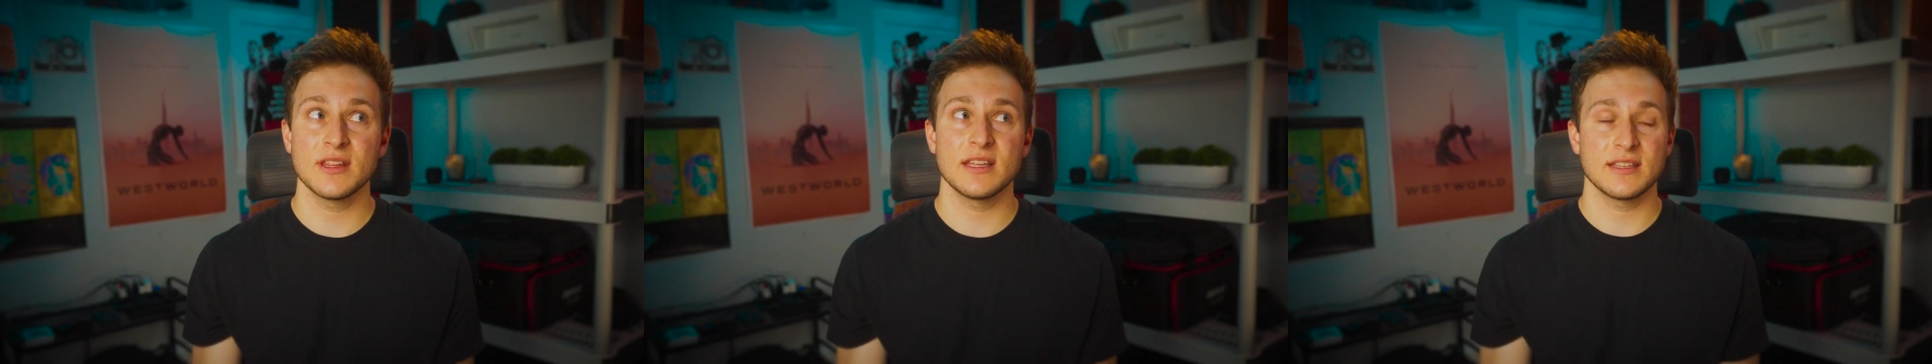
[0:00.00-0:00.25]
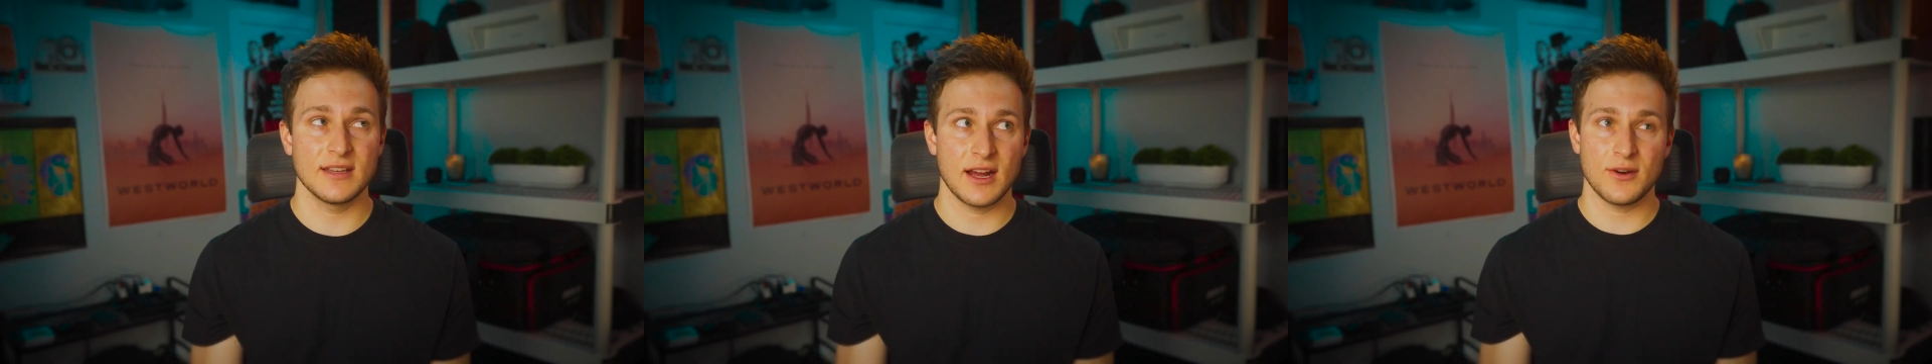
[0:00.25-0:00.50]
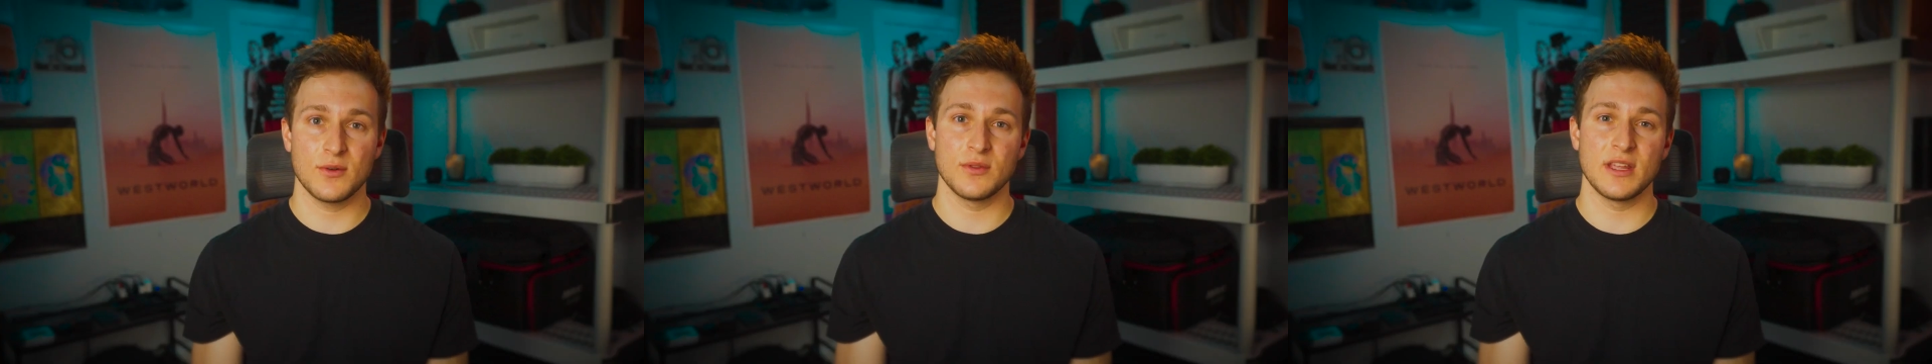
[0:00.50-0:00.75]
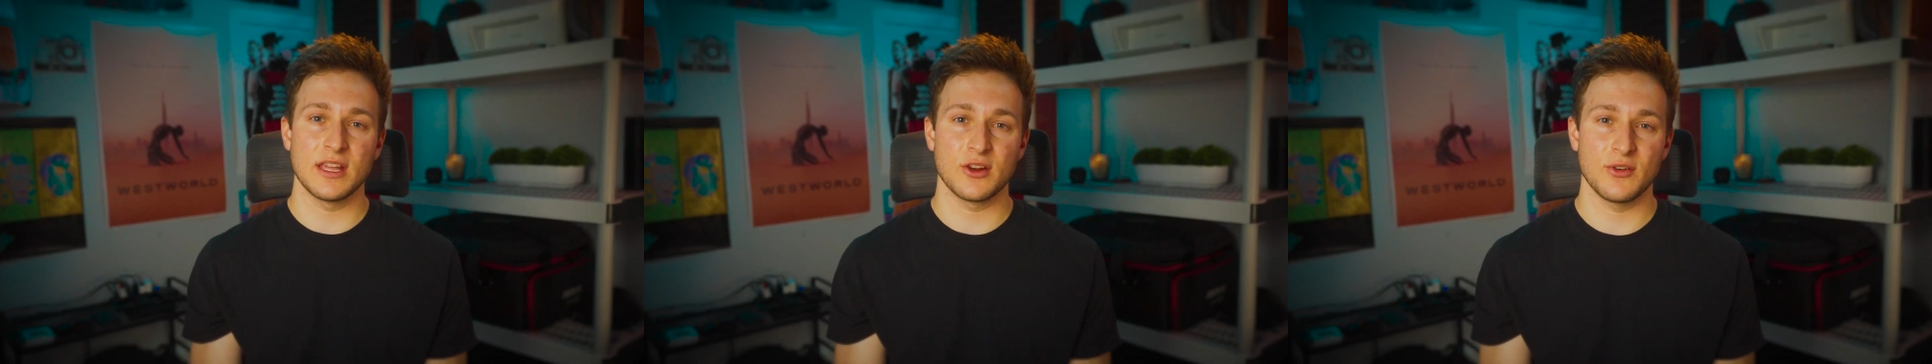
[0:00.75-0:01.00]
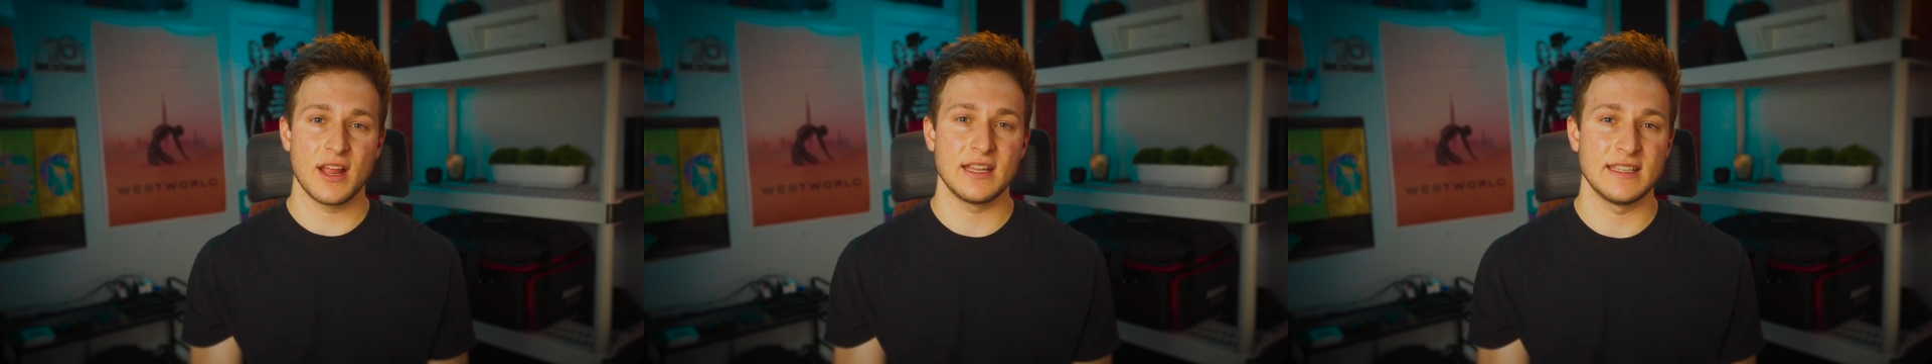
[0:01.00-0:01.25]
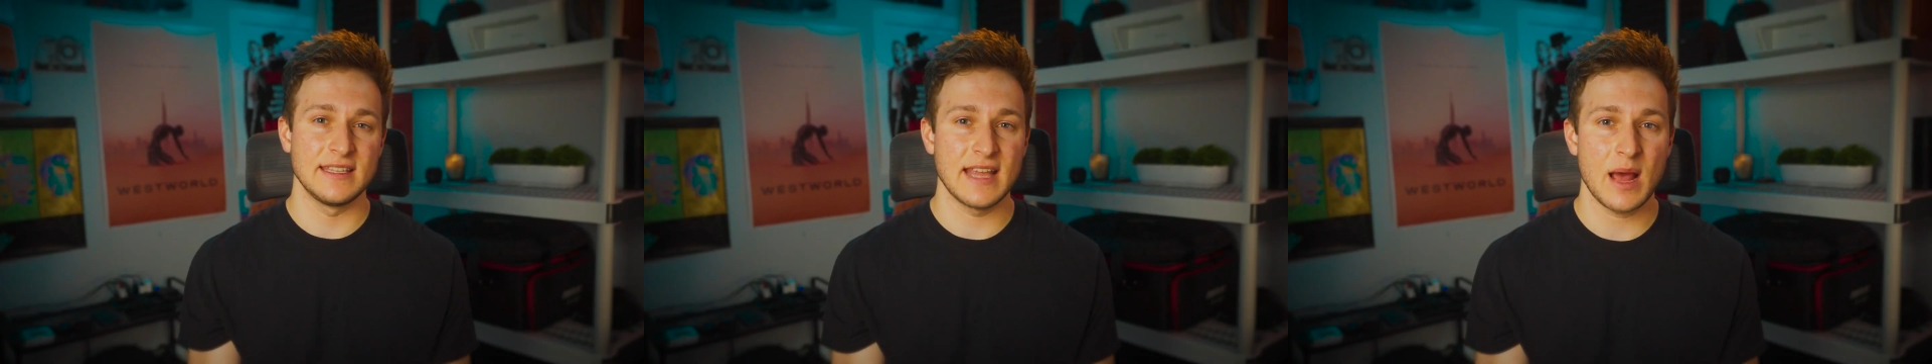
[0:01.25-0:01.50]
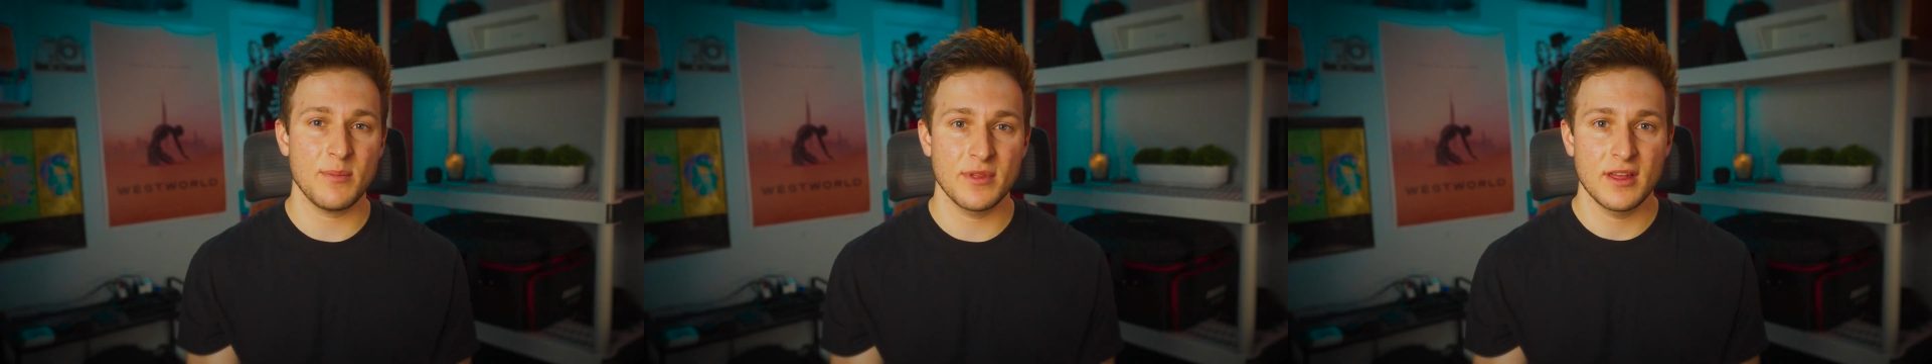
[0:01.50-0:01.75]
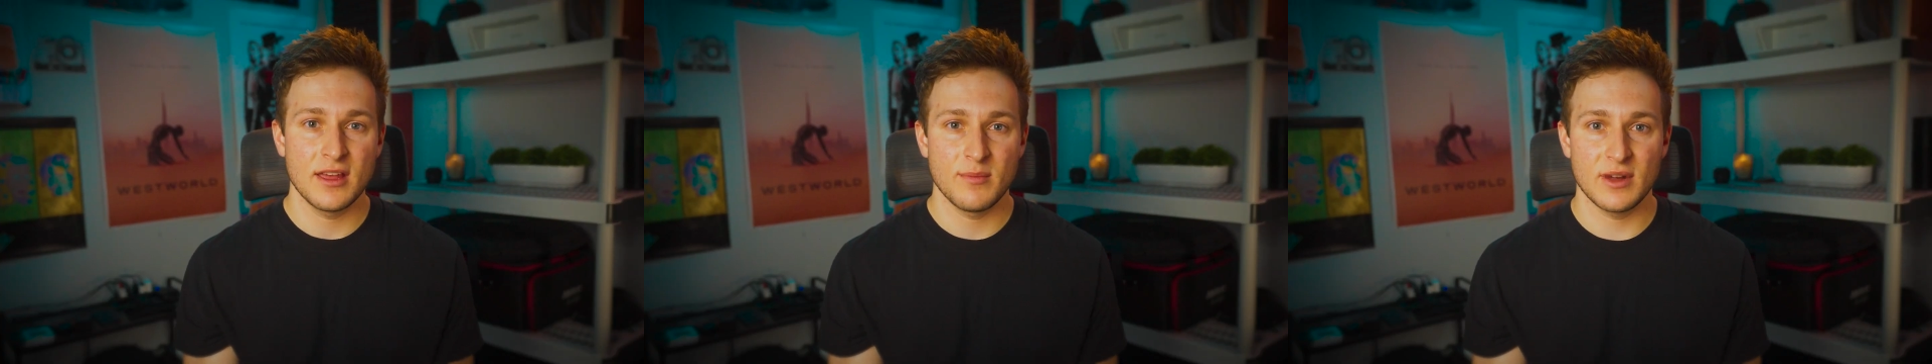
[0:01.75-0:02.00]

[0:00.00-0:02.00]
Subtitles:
this not only creates depth,